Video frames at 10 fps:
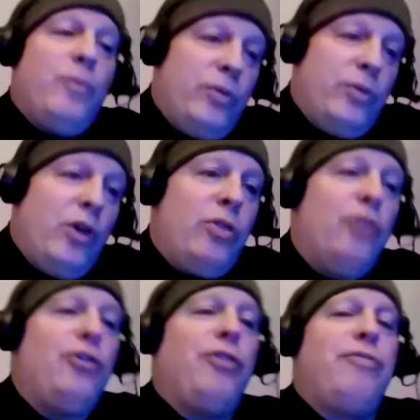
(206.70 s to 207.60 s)
the, the, no,
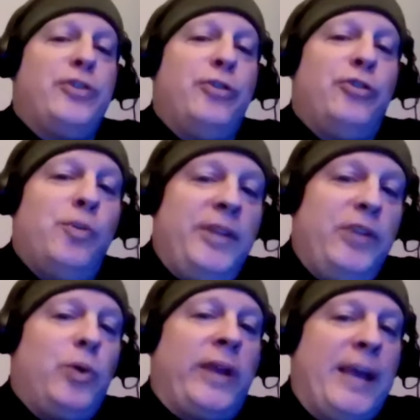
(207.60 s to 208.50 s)
those are thresholds too, but
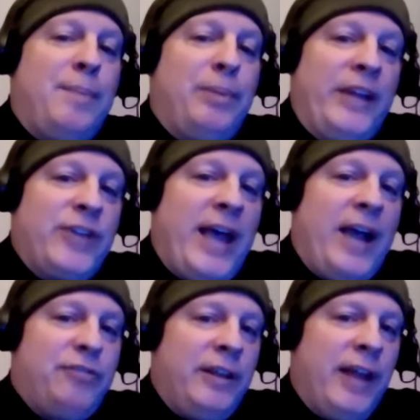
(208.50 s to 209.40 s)
these were kick plates,
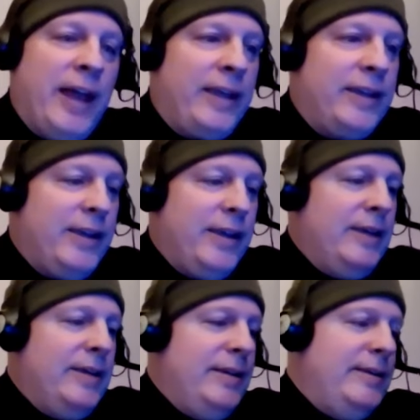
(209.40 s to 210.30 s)
actually like
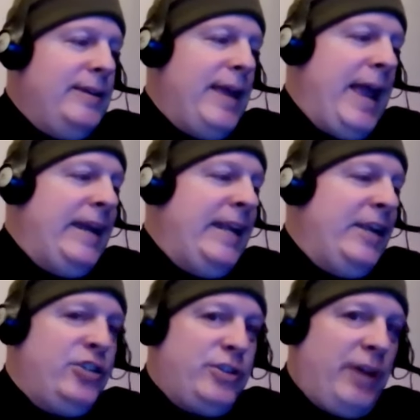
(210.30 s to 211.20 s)
eight
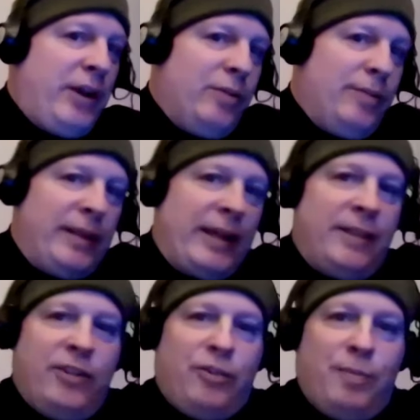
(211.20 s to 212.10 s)
inch. I don't know, like, like
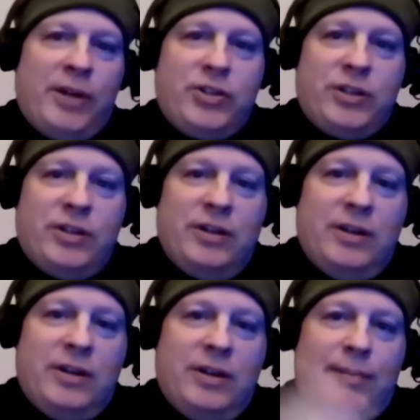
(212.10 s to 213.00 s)
this much.
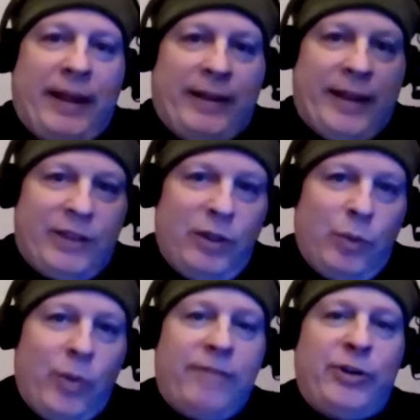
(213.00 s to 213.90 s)
Okay by like
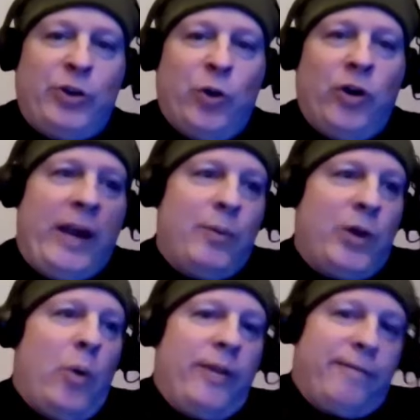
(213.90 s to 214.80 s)
the width of a door and will
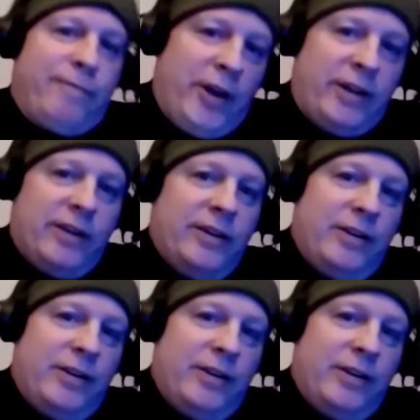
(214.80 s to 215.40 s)
go on the front